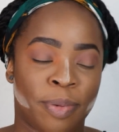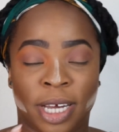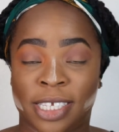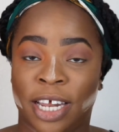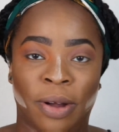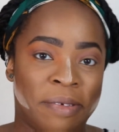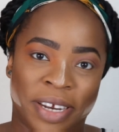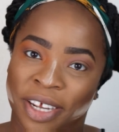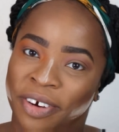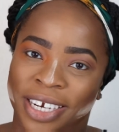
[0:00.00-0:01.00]
because I don't
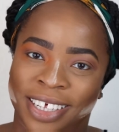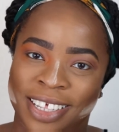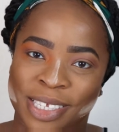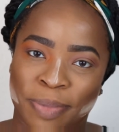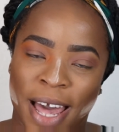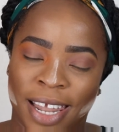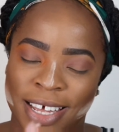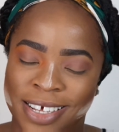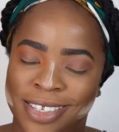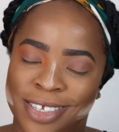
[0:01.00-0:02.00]
have any green in this
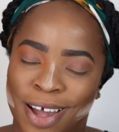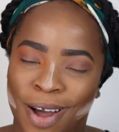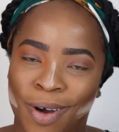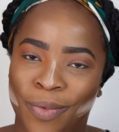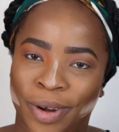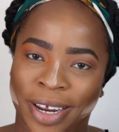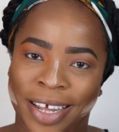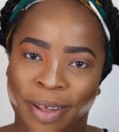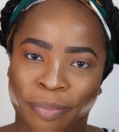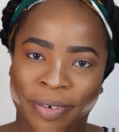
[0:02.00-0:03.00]
palette, and so we're
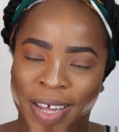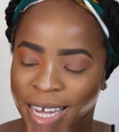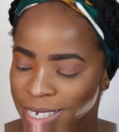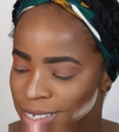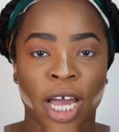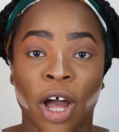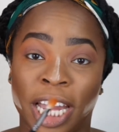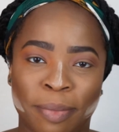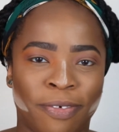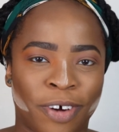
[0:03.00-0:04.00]
gonna improvise.
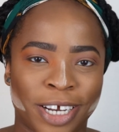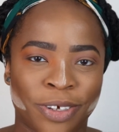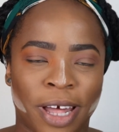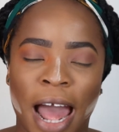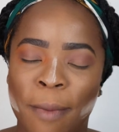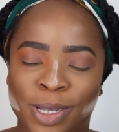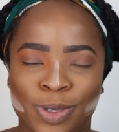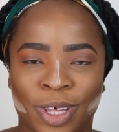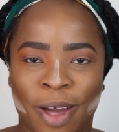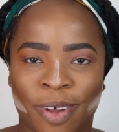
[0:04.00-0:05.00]
Okay, before I do that, I'm
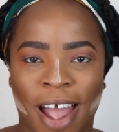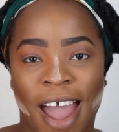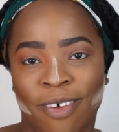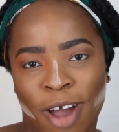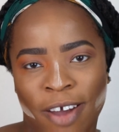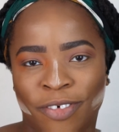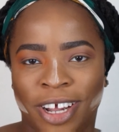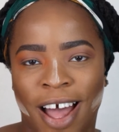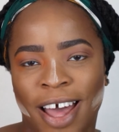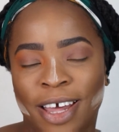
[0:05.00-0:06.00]
gonna do the other eye. I
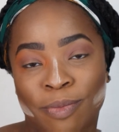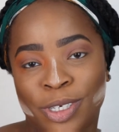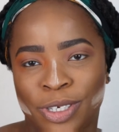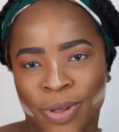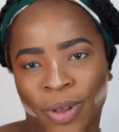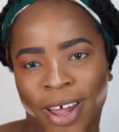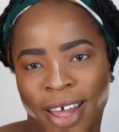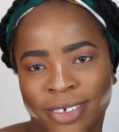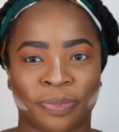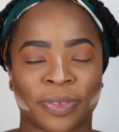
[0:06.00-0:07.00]
forgot, but just hold
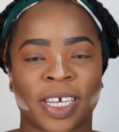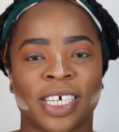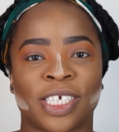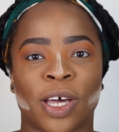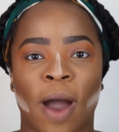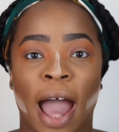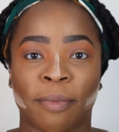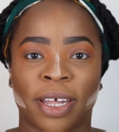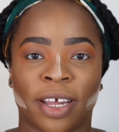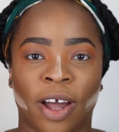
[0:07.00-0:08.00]
on. So
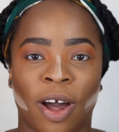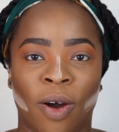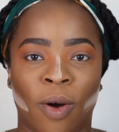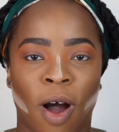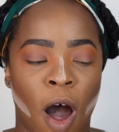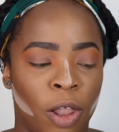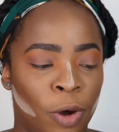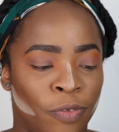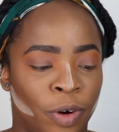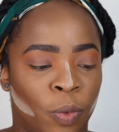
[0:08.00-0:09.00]
I'm gonna go
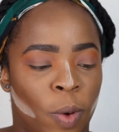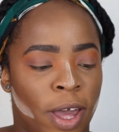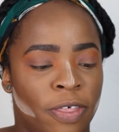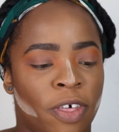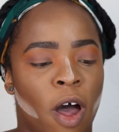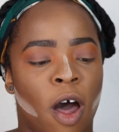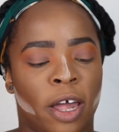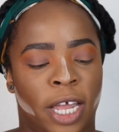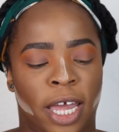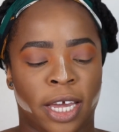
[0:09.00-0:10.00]
all over with
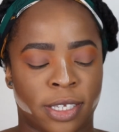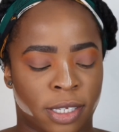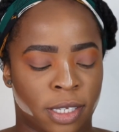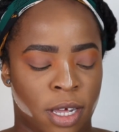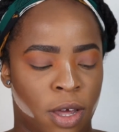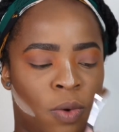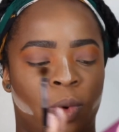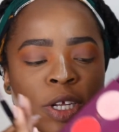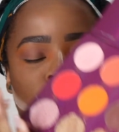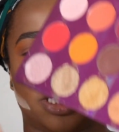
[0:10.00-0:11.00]
Onyx,
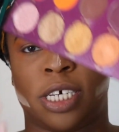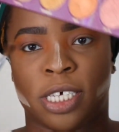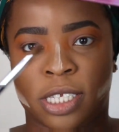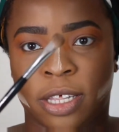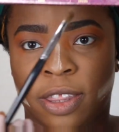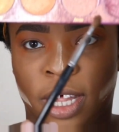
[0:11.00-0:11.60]
which is